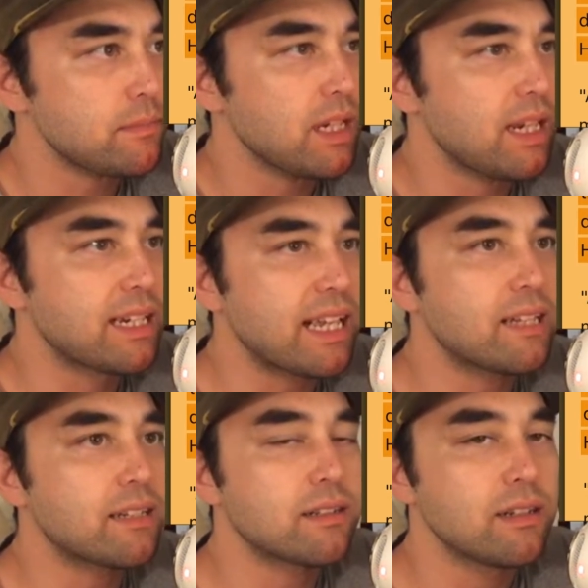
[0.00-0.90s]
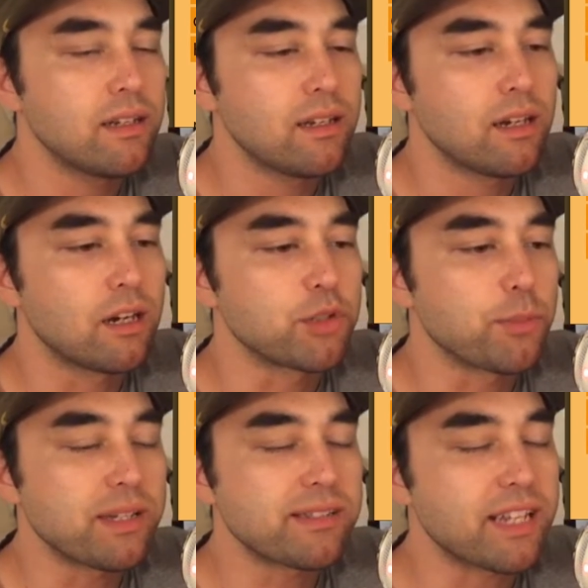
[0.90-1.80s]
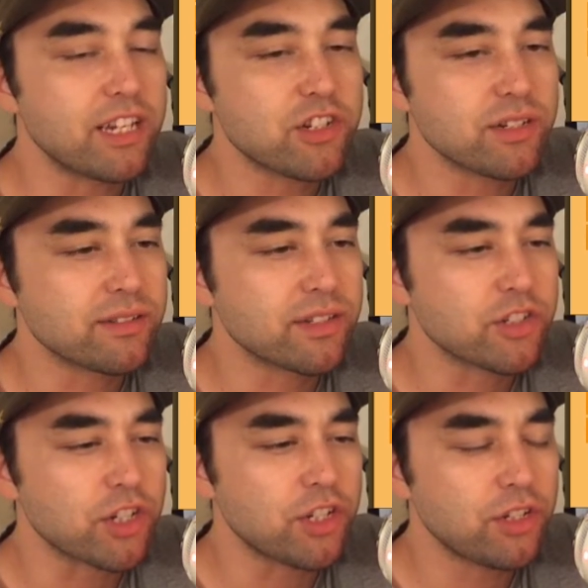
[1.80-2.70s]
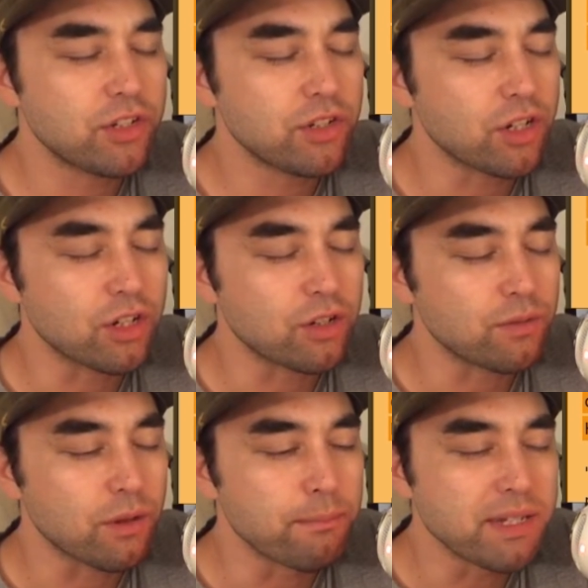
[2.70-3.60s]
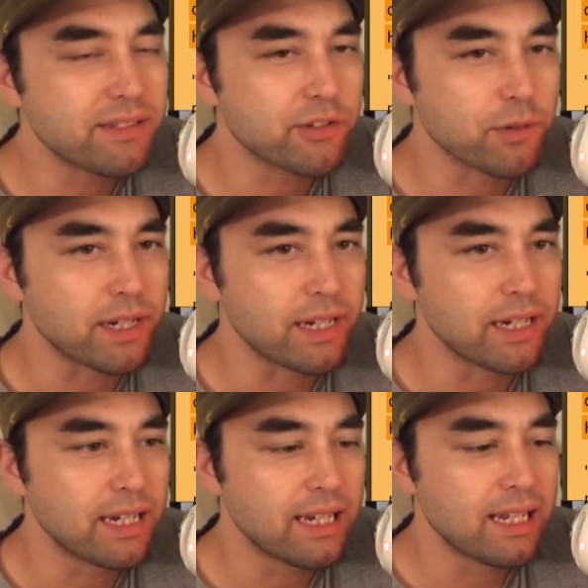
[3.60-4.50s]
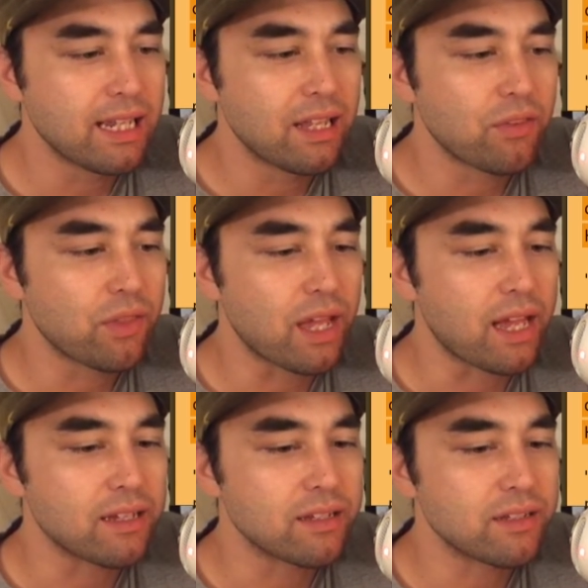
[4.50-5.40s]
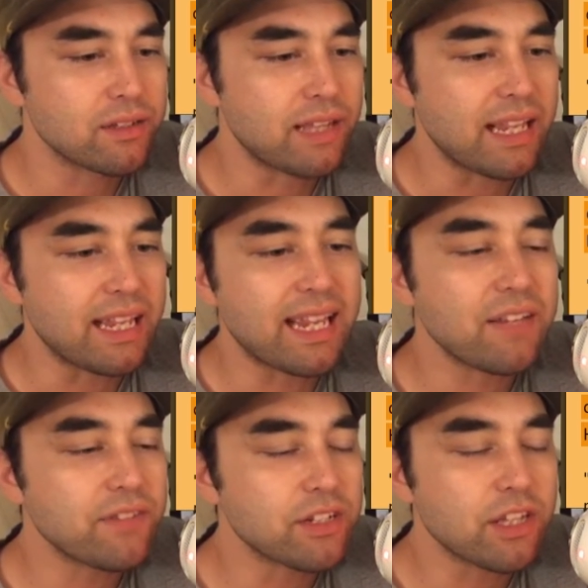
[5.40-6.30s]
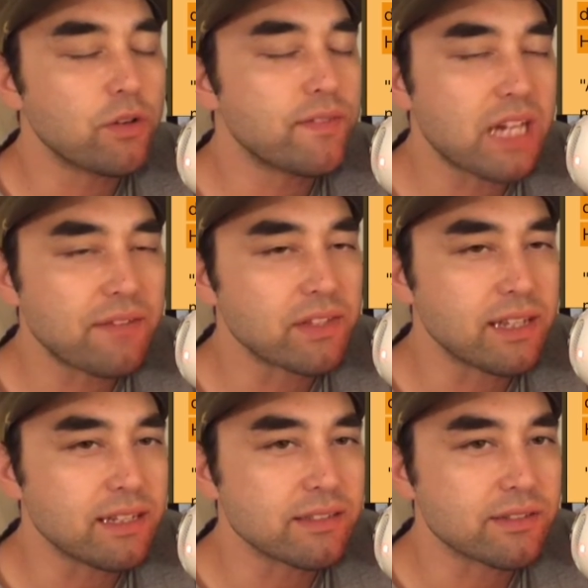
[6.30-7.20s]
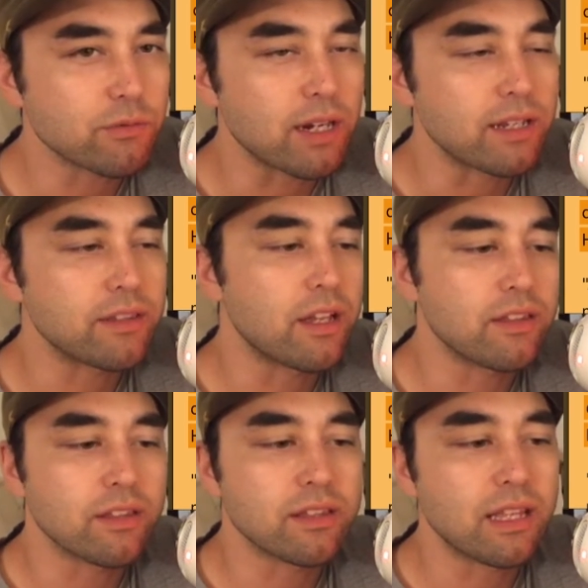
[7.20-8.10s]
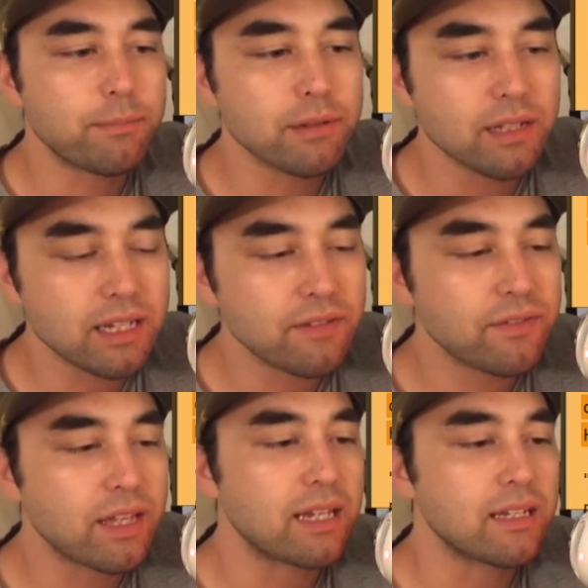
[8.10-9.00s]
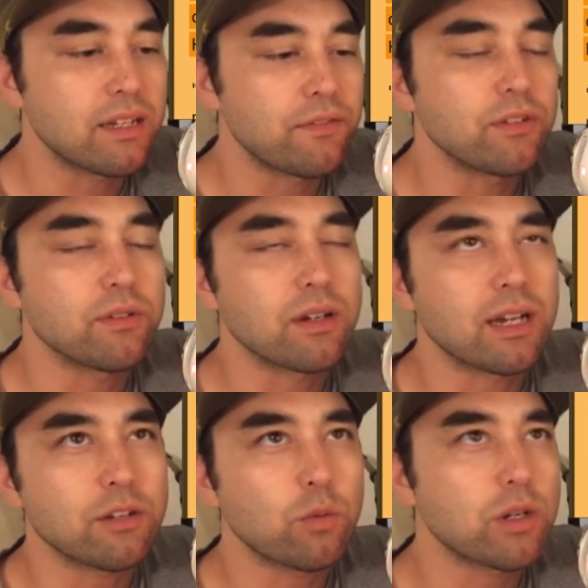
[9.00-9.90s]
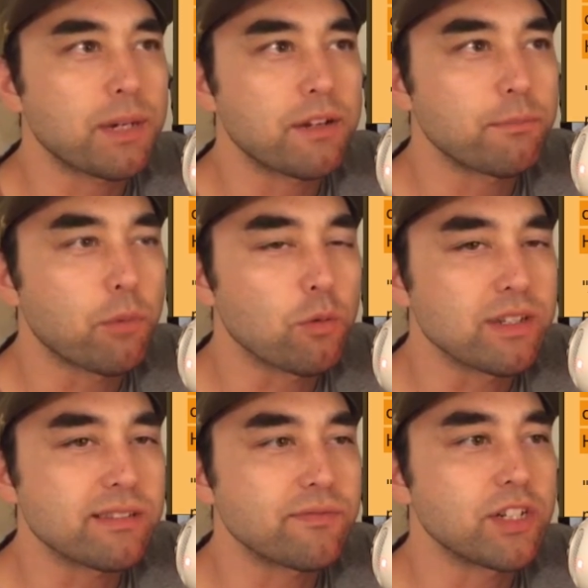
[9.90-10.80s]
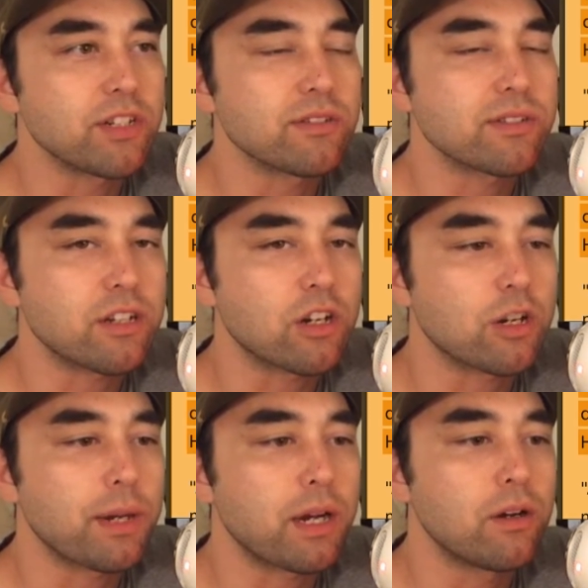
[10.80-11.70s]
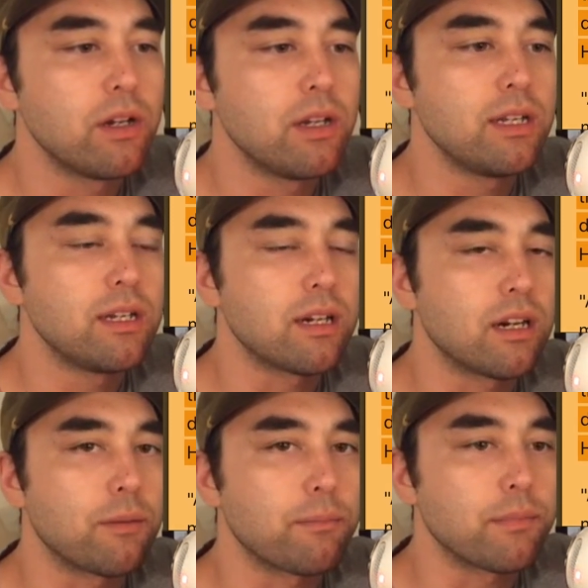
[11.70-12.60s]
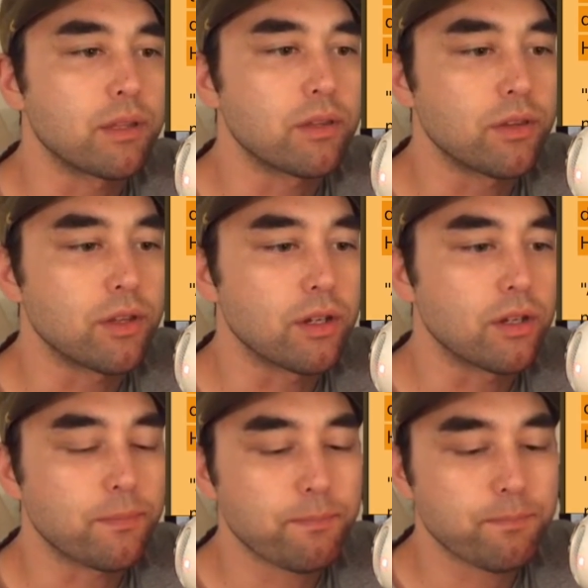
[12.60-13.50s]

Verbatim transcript: And again, um, domestication is such a, uh, a mystery that they can't even they don't even have the dates right. They believe that if you I think one of my more recent videos I talk about um, the